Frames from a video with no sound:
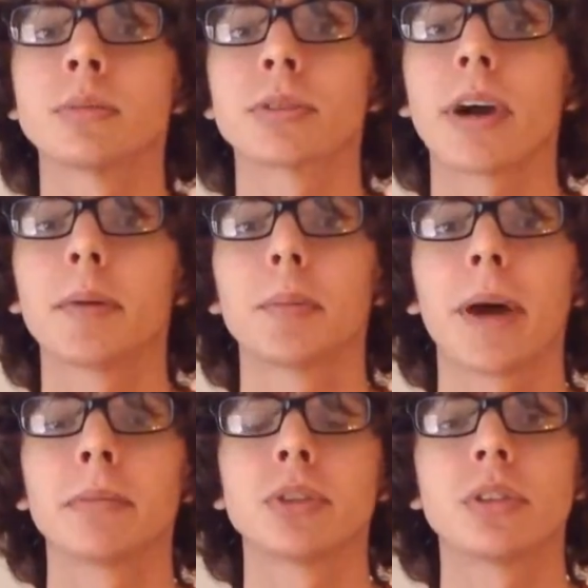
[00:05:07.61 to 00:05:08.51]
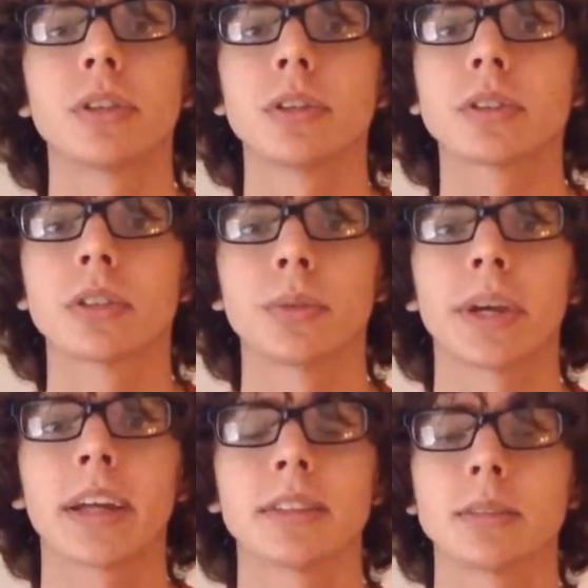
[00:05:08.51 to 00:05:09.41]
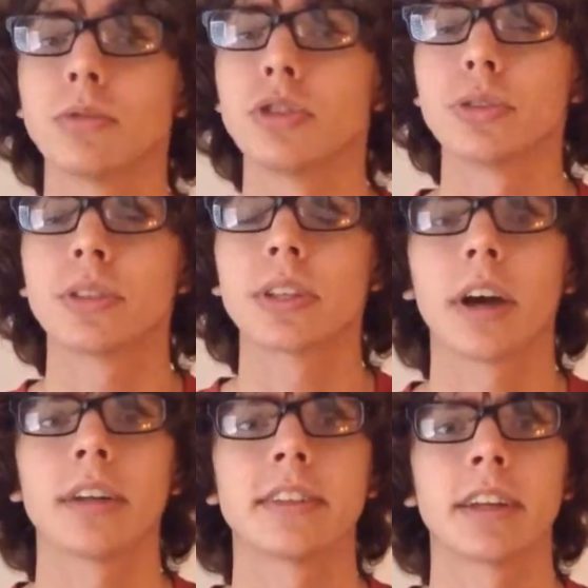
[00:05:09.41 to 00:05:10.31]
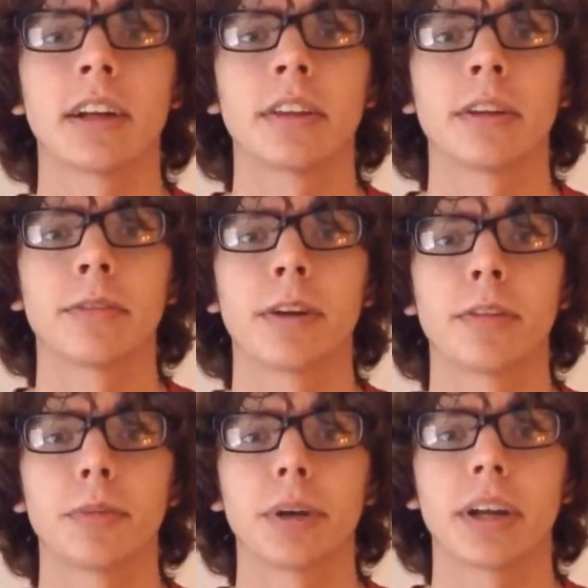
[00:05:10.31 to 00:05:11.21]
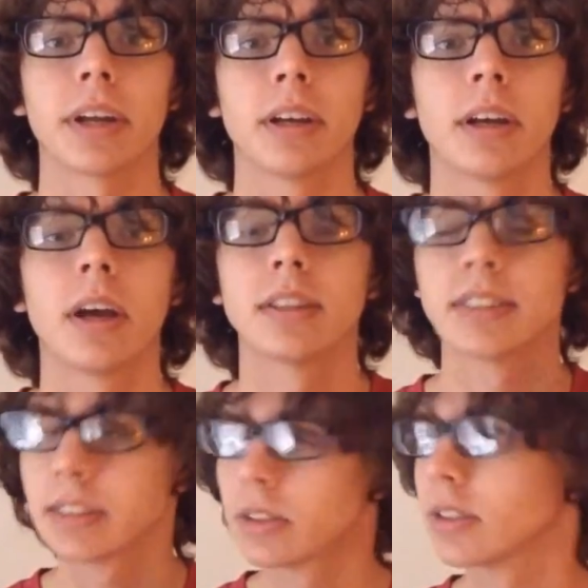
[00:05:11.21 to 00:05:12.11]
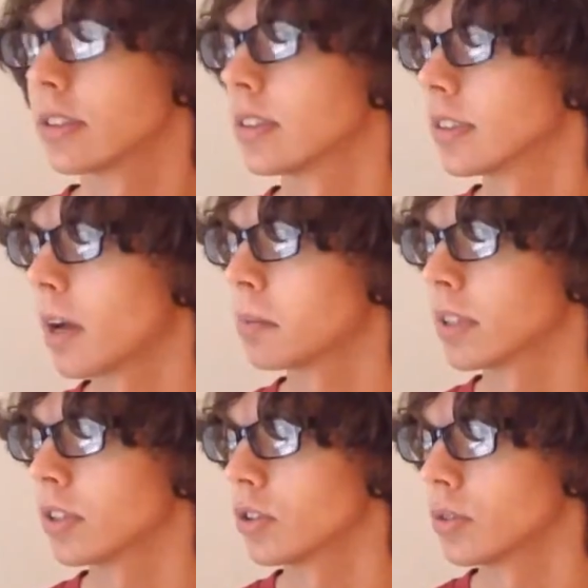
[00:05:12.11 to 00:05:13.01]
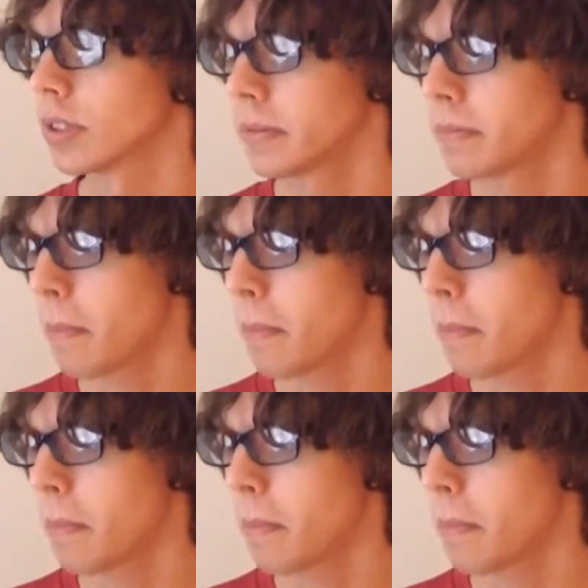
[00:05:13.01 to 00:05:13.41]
subscribe to Bab Studios because we got some juicy content on there for everybody. Seriously, stop saying juicy.